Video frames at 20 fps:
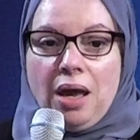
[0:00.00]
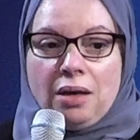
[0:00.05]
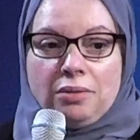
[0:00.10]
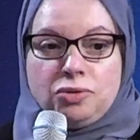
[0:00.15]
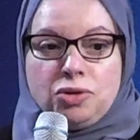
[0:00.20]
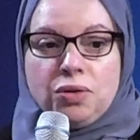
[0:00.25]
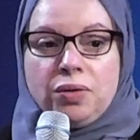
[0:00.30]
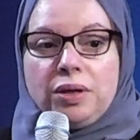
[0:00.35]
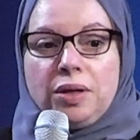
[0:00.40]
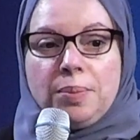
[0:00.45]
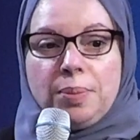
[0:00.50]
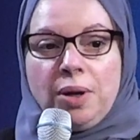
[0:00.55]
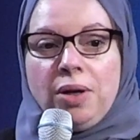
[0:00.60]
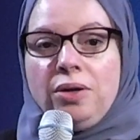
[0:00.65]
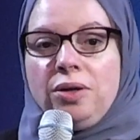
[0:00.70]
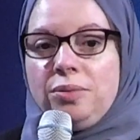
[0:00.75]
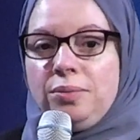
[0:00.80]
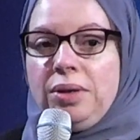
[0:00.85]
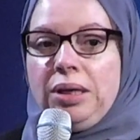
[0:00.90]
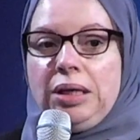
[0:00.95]
during a
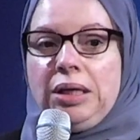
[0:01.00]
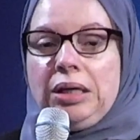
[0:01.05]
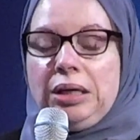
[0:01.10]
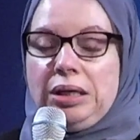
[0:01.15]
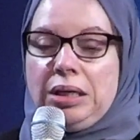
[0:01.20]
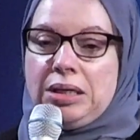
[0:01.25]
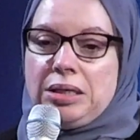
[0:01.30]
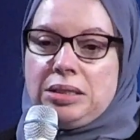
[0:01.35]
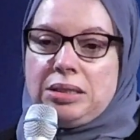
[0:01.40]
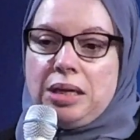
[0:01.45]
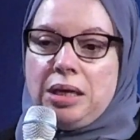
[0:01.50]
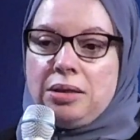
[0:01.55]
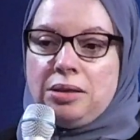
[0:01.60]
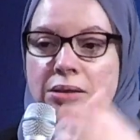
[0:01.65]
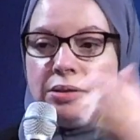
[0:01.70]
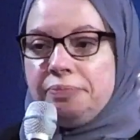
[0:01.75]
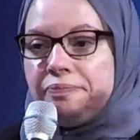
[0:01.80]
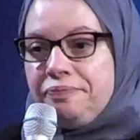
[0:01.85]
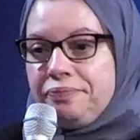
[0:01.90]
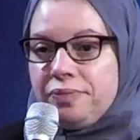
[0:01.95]
partner meeting, and he said,
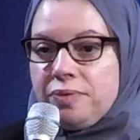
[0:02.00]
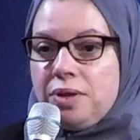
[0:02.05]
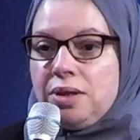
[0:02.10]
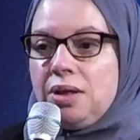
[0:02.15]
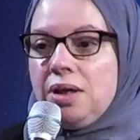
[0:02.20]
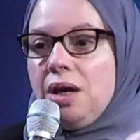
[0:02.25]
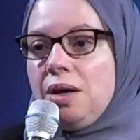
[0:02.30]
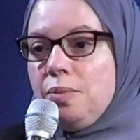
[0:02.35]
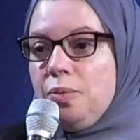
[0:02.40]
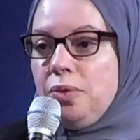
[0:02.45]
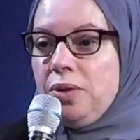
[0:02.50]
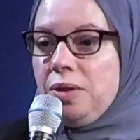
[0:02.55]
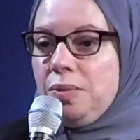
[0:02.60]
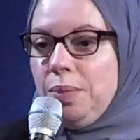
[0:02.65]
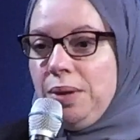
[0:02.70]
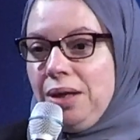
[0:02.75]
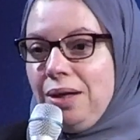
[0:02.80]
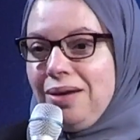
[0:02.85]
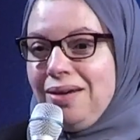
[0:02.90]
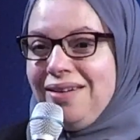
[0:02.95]
come with
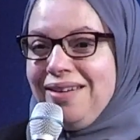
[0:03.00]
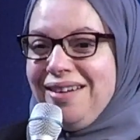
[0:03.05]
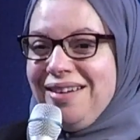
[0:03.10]
me.